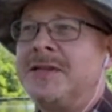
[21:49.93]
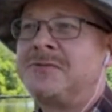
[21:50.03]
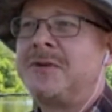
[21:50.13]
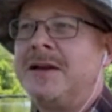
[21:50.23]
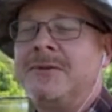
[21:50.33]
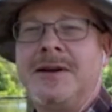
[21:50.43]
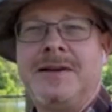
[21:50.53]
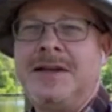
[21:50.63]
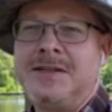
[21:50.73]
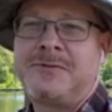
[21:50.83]
favorite
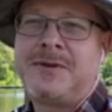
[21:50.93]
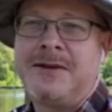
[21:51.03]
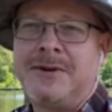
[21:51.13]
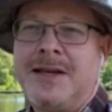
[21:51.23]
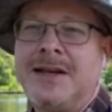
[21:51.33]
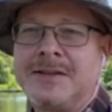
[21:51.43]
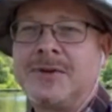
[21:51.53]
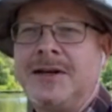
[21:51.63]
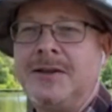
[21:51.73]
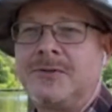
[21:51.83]
hits, right?
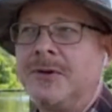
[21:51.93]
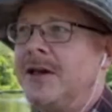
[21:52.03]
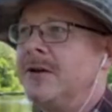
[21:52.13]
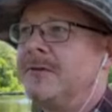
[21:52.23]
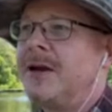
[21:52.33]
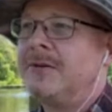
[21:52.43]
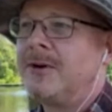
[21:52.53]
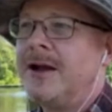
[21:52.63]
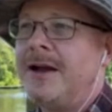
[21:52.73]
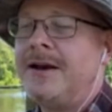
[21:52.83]
He'd throw that overhand
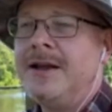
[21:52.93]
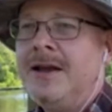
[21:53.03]
right.